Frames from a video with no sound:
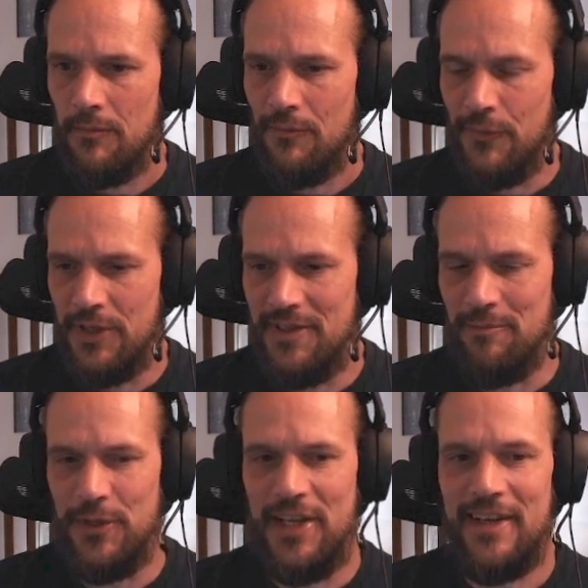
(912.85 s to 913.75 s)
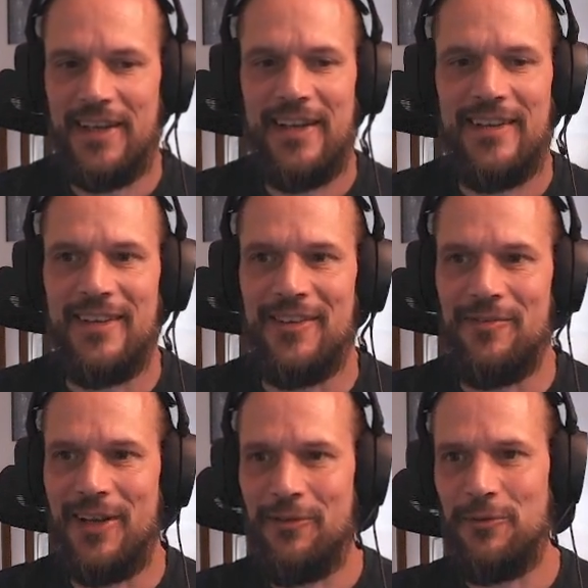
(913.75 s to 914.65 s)
But then again,
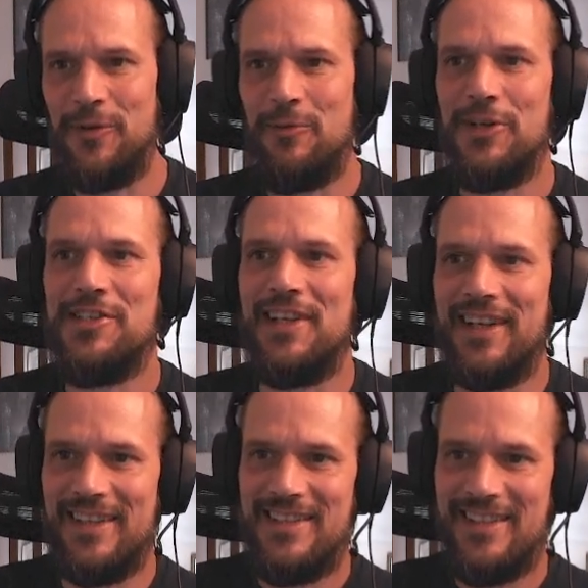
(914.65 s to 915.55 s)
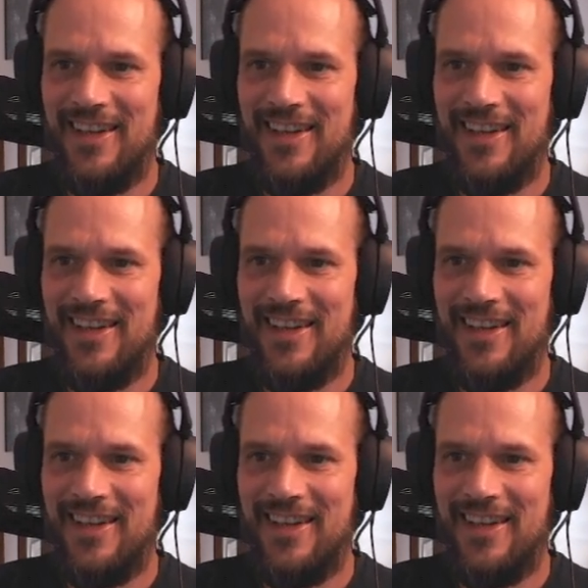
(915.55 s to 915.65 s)
I'm rewatching this.